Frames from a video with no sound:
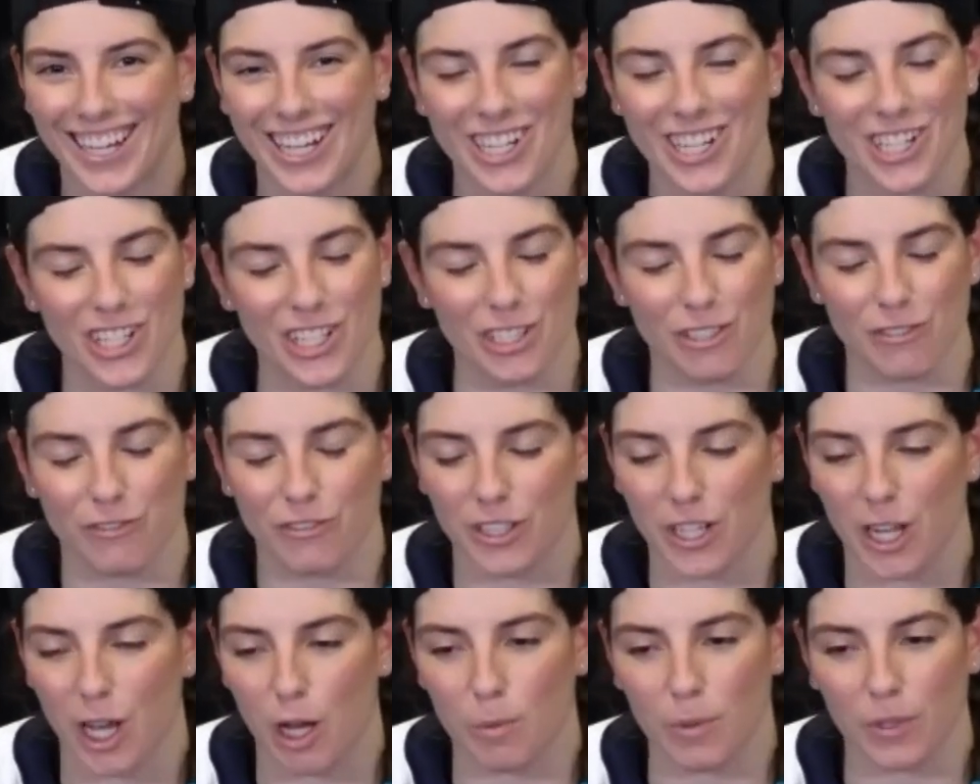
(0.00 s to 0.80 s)
she's a
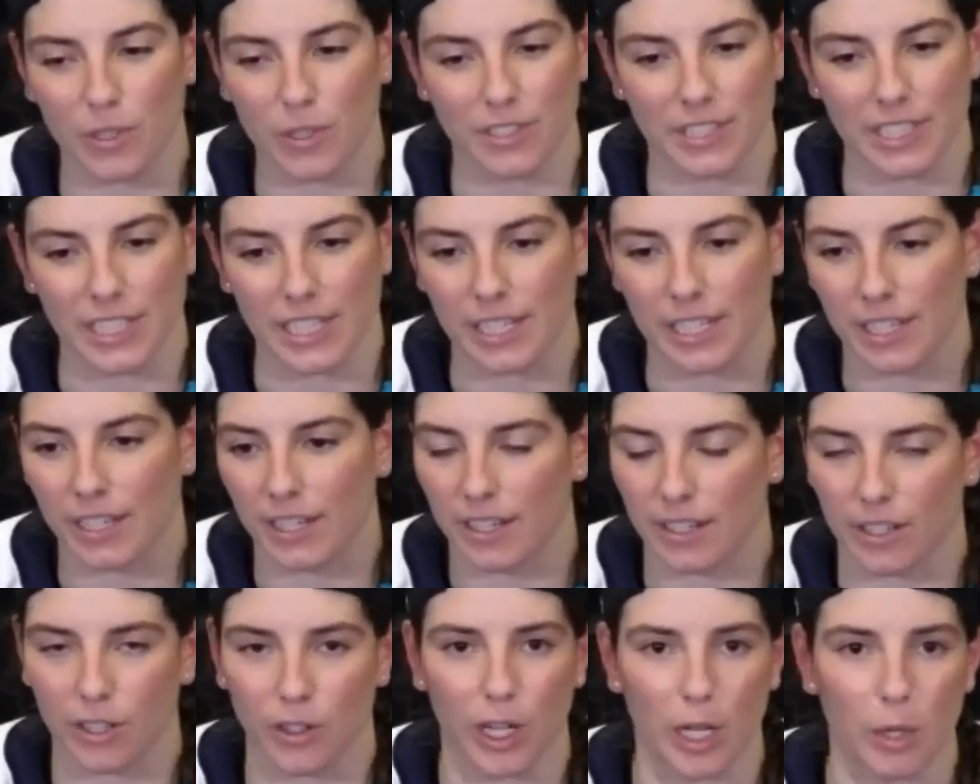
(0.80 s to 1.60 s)
phenomenal
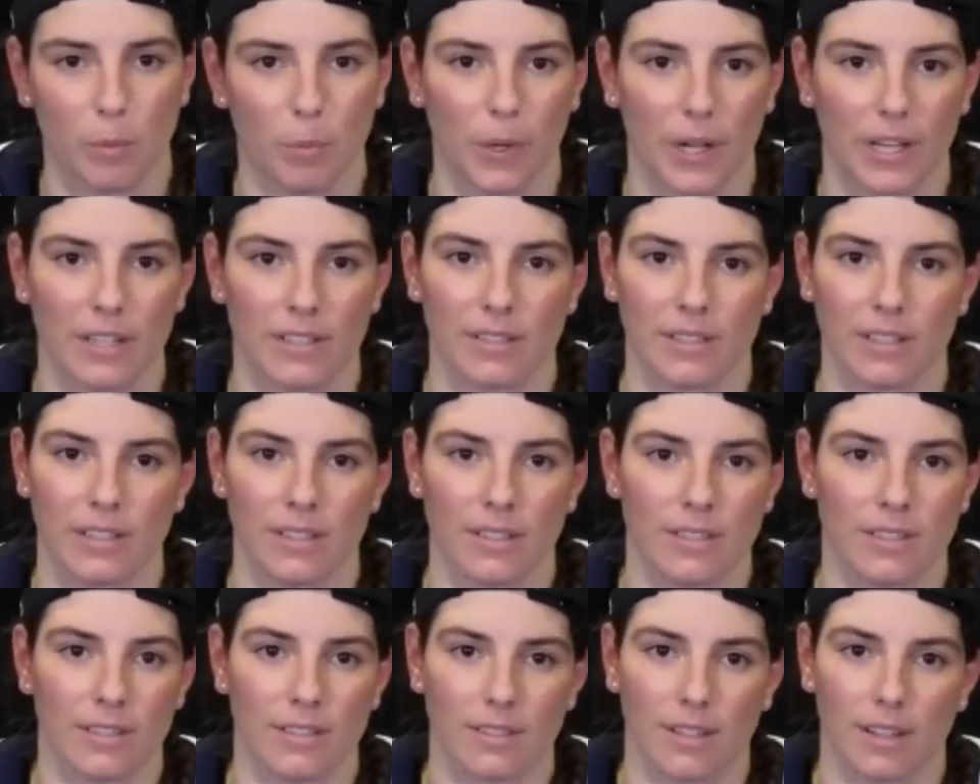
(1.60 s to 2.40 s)
D, great
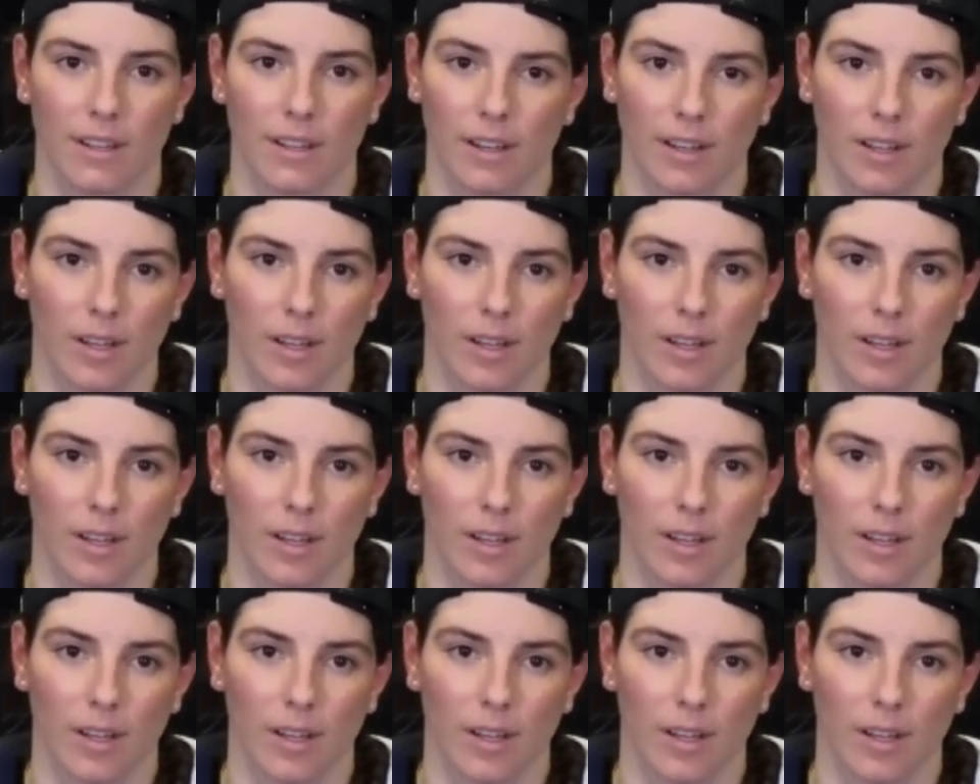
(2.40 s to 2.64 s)
presence,